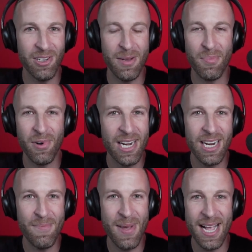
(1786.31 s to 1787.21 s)
a brand
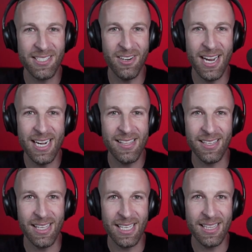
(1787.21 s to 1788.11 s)
ambassador, anything
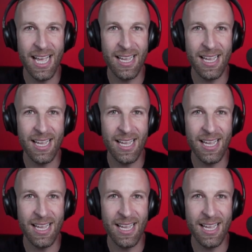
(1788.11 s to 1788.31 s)
like that. Mm-hmm.